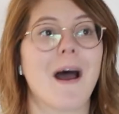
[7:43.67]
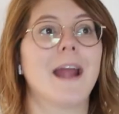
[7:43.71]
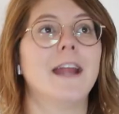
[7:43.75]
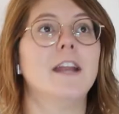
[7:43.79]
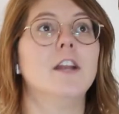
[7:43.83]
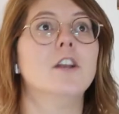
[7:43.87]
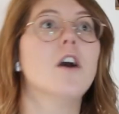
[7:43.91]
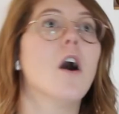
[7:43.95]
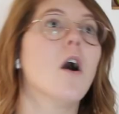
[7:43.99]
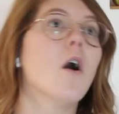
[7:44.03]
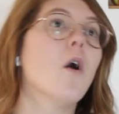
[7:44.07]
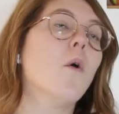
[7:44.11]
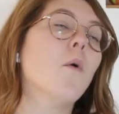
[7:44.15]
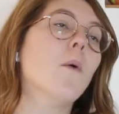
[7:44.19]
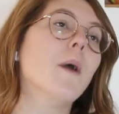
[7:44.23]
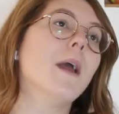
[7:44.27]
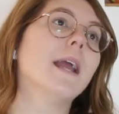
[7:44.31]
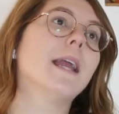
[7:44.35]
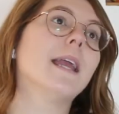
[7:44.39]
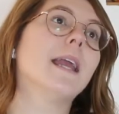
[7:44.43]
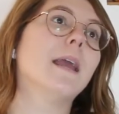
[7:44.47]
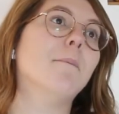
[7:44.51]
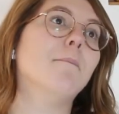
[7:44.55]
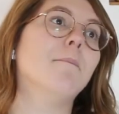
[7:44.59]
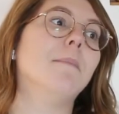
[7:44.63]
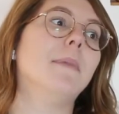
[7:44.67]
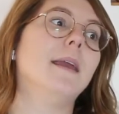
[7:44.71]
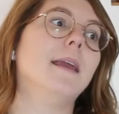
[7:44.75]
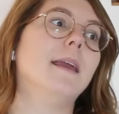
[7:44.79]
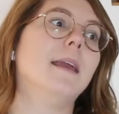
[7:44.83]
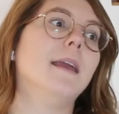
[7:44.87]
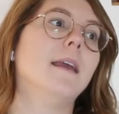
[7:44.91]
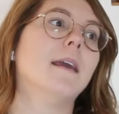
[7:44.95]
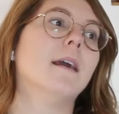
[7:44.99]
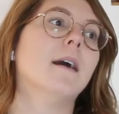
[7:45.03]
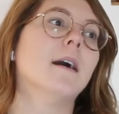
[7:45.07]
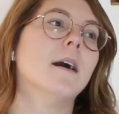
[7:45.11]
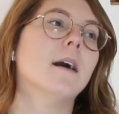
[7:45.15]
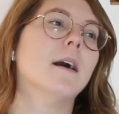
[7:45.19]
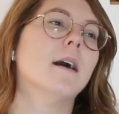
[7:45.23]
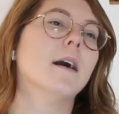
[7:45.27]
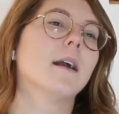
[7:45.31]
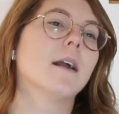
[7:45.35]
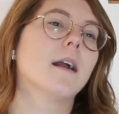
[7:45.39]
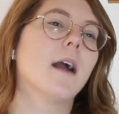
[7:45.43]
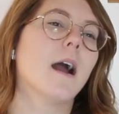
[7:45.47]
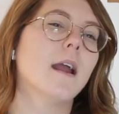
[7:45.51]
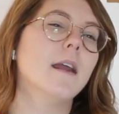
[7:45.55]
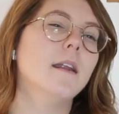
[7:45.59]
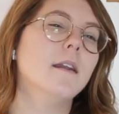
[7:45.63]
I know it can be
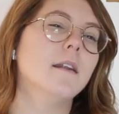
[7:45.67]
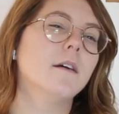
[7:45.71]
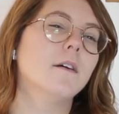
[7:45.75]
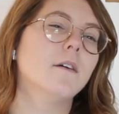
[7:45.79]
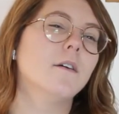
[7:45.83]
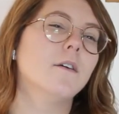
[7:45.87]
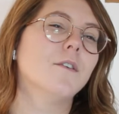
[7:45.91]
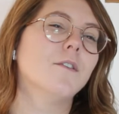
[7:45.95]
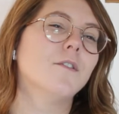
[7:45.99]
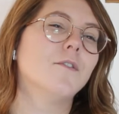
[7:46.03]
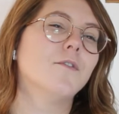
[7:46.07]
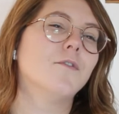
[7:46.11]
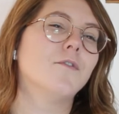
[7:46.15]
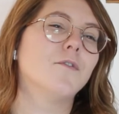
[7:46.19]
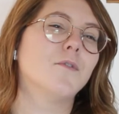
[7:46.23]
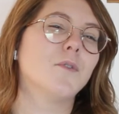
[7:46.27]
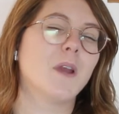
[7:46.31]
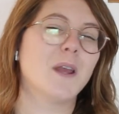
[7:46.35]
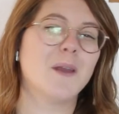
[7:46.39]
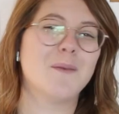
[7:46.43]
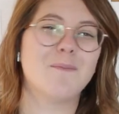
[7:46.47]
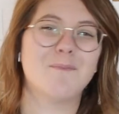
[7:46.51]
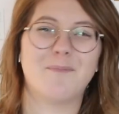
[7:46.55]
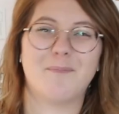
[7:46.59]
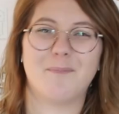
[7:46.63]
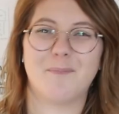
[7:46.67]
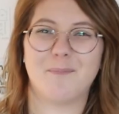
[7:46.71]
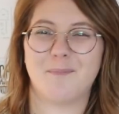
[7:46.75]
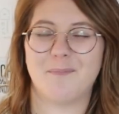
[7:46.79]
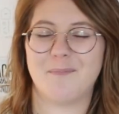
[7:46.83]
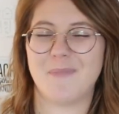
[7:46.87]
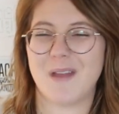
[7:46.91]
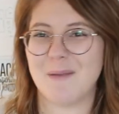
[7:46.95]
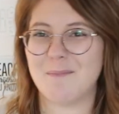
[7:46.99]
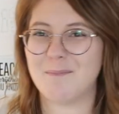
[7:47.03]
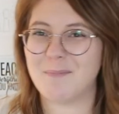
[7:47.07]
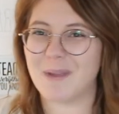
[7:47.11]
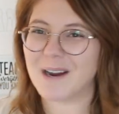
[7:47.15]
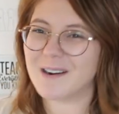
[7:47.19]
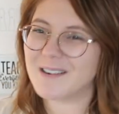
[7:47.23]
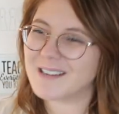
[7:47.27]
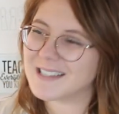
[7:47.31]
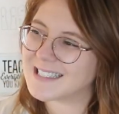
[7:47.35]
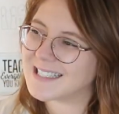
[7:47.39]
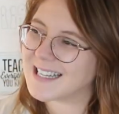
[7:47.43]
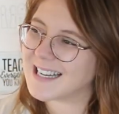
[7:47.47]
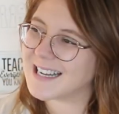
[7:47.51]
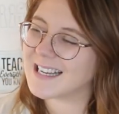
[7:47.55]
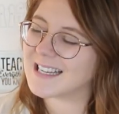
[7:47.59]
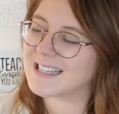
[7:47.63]
kind of embarrassing
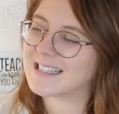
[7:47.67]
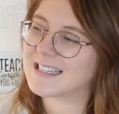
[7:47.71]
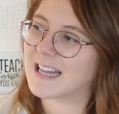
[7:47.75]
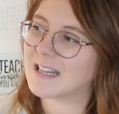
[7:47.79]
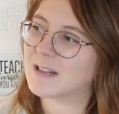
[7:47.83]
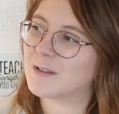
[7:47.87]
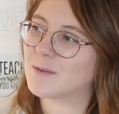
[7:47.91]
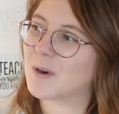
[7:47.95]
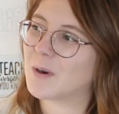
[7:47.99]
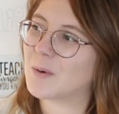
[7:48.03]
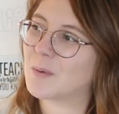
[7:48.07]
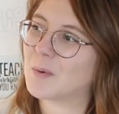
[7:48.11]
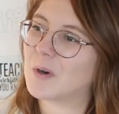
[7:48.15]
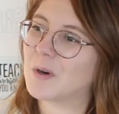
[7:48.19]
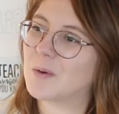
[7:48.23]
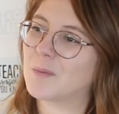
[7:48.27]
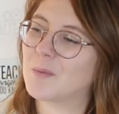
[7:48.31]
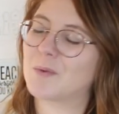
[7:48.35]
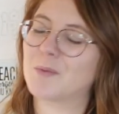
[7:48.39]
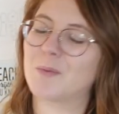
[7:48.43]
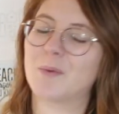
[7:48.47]
embarrassing? Is that the right word?